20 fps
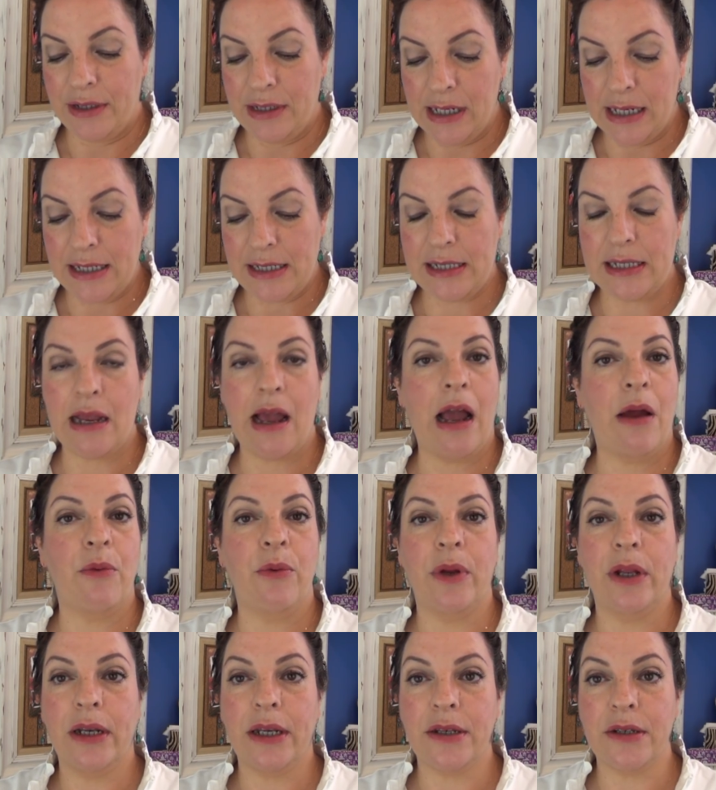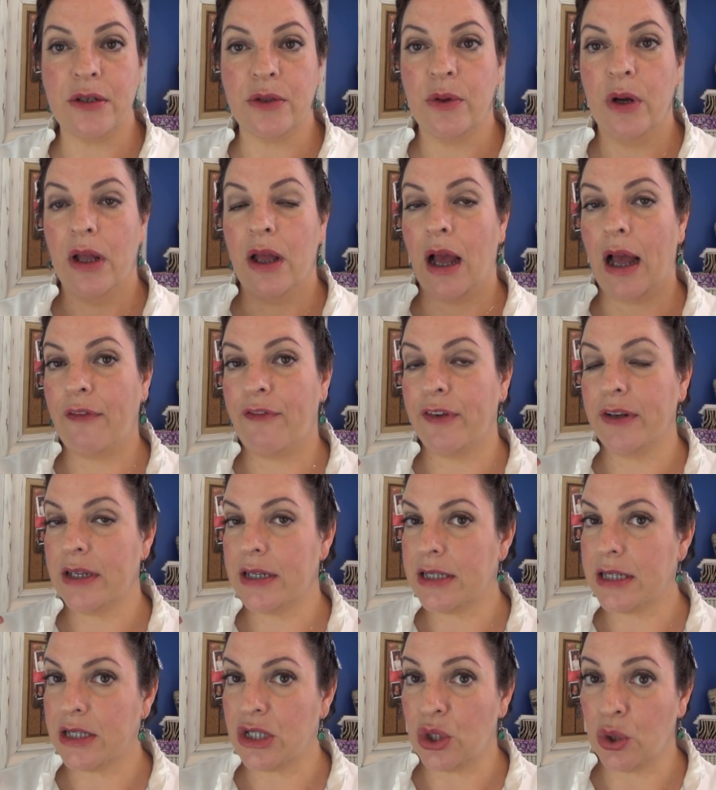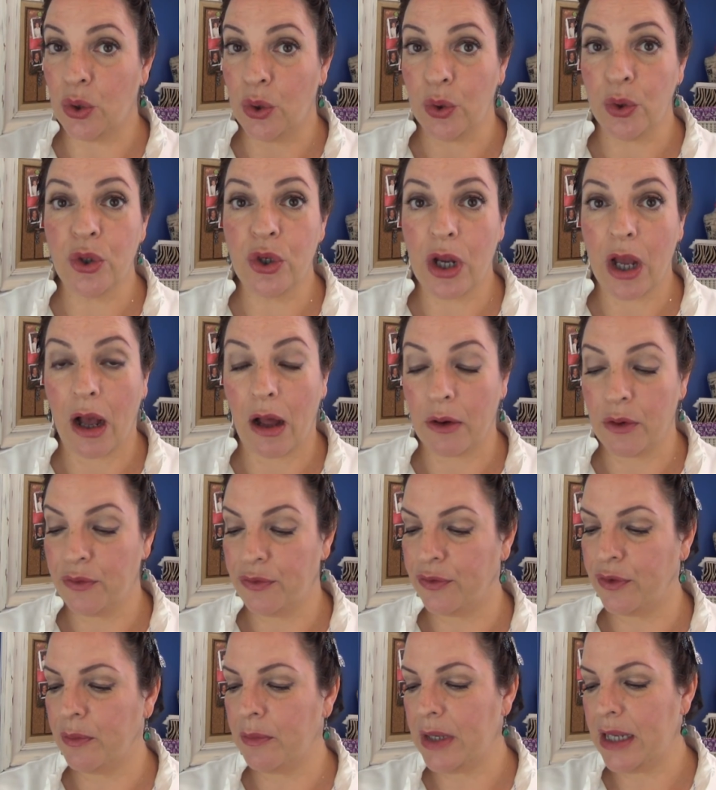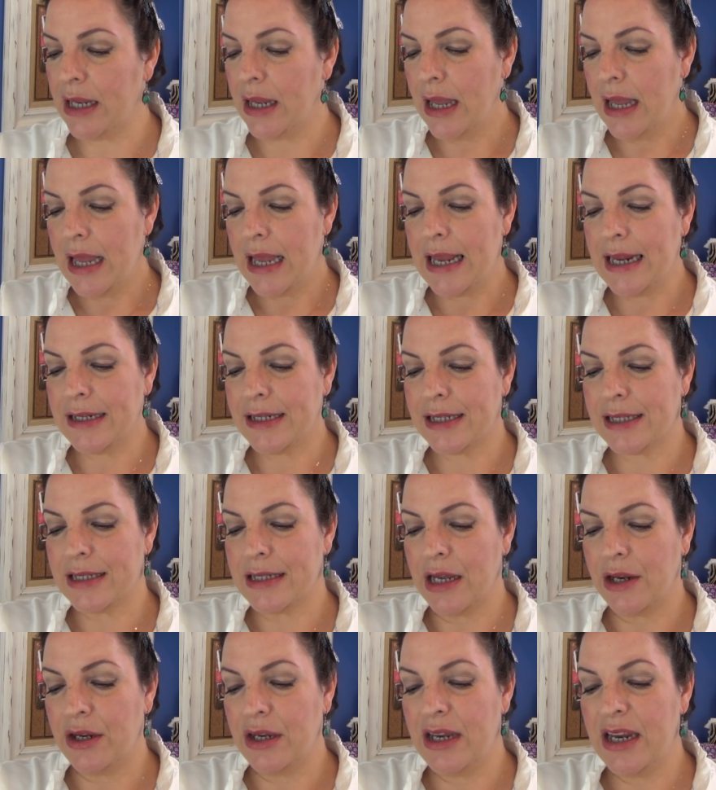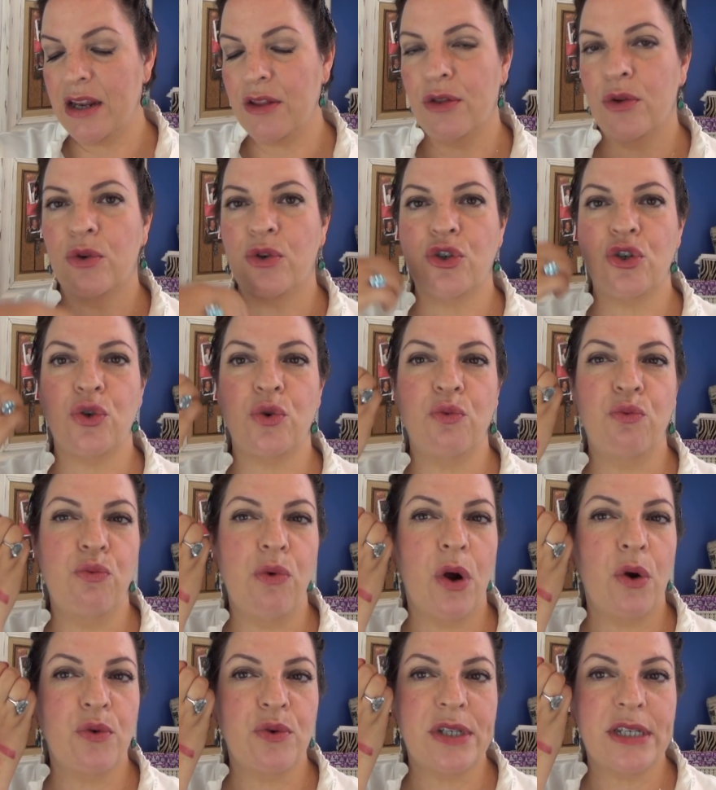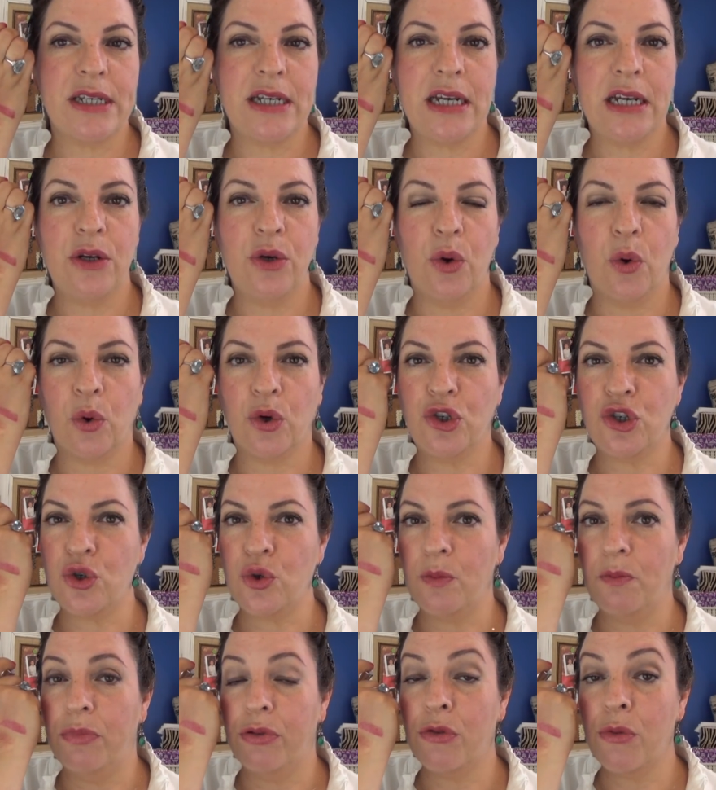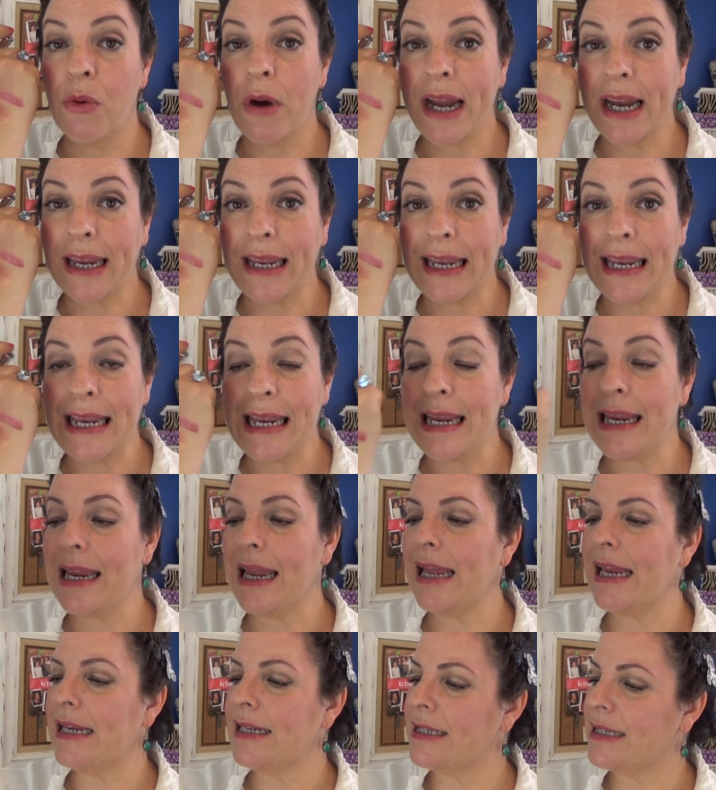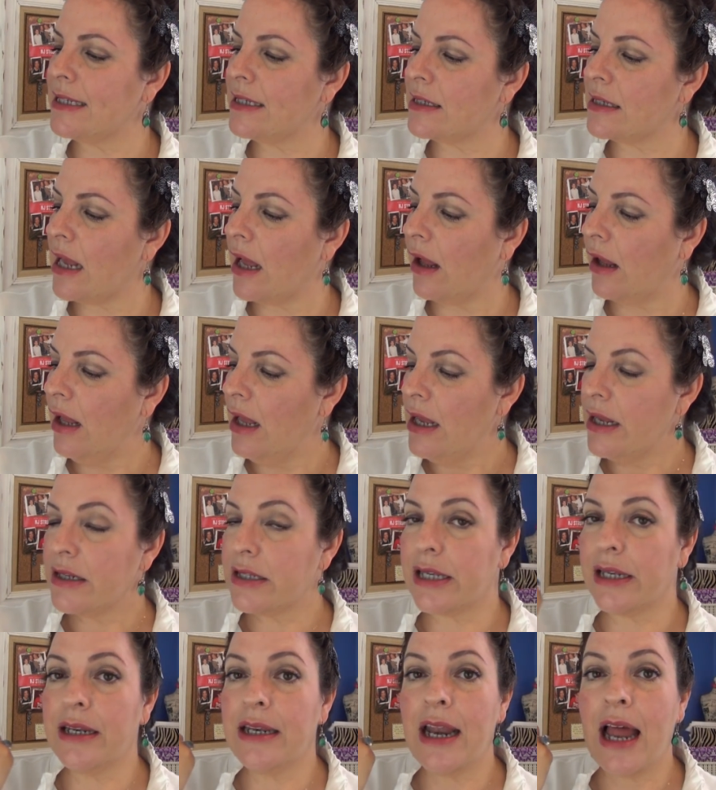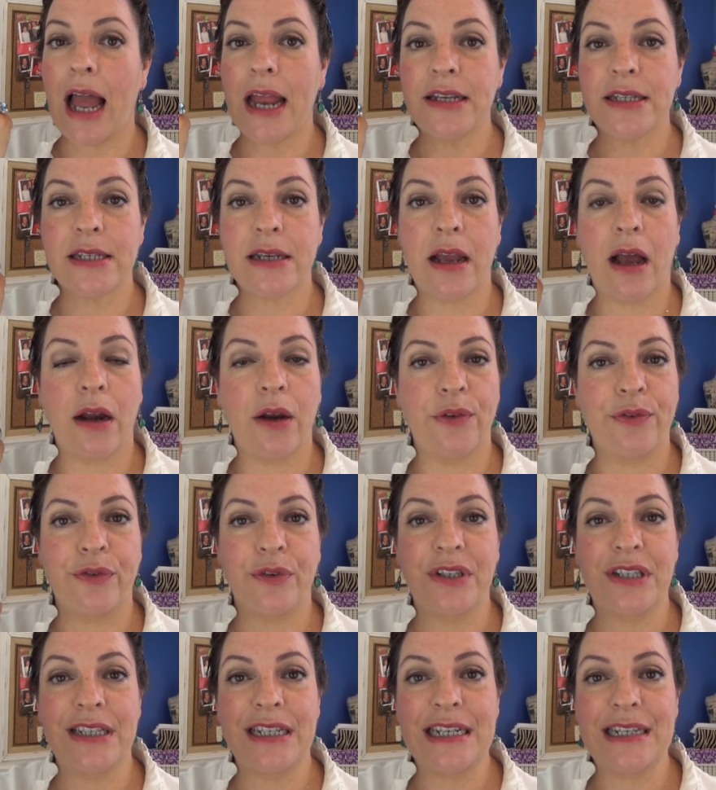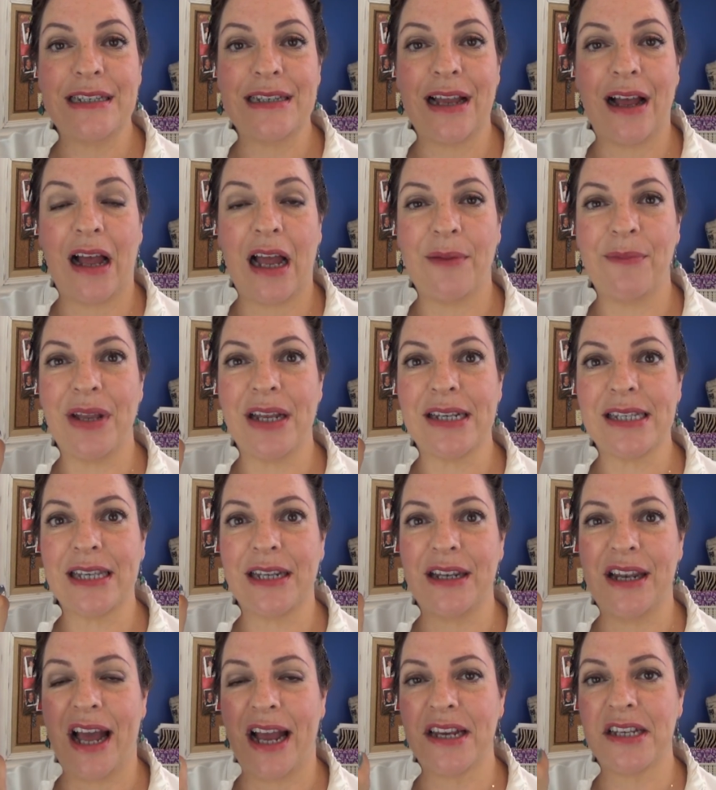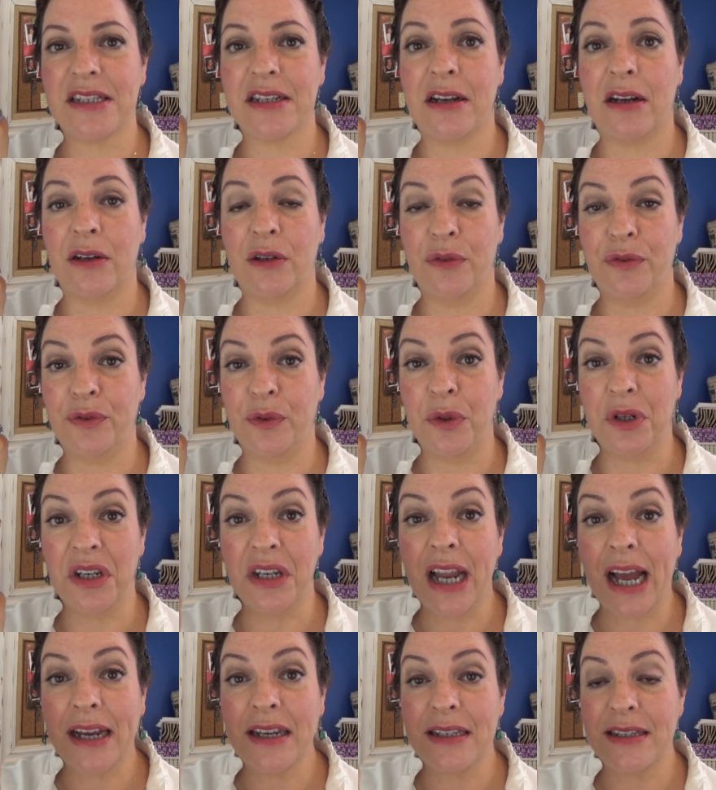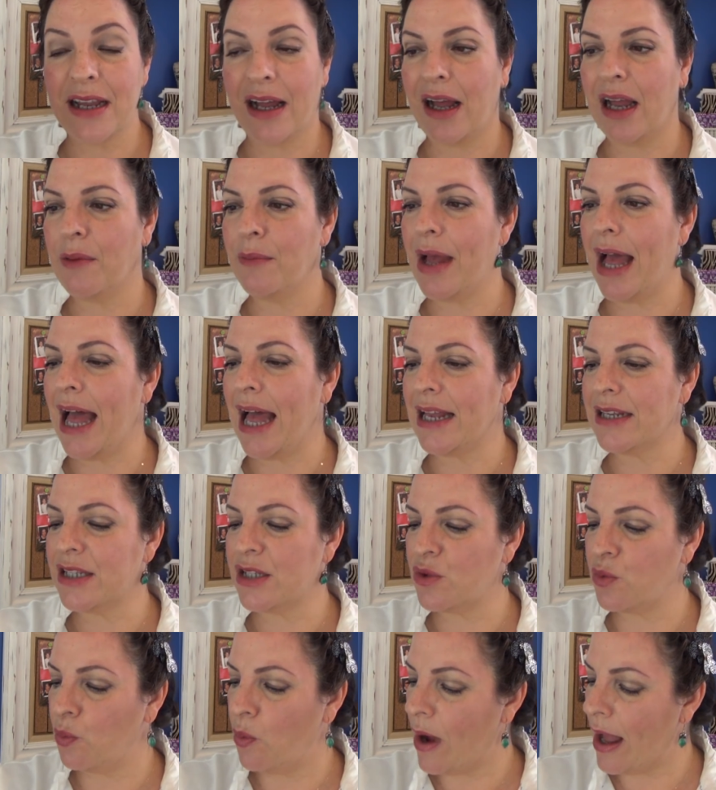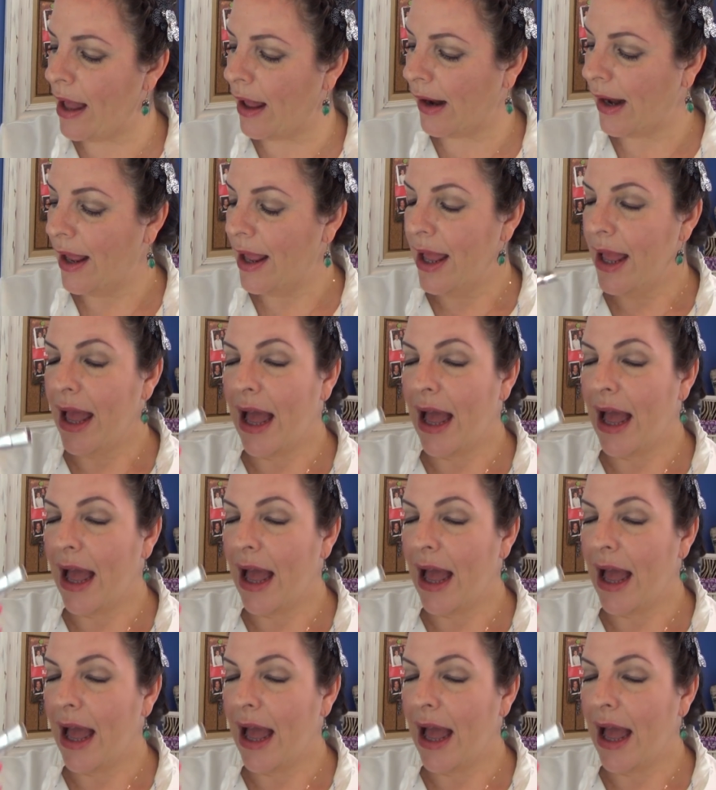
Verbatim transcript: this. I really do. I think this is a good color for me. It's neither too rosy nor too bricky. It's uh, it's a nice color for daytime. It's a nice color for nighttime as well.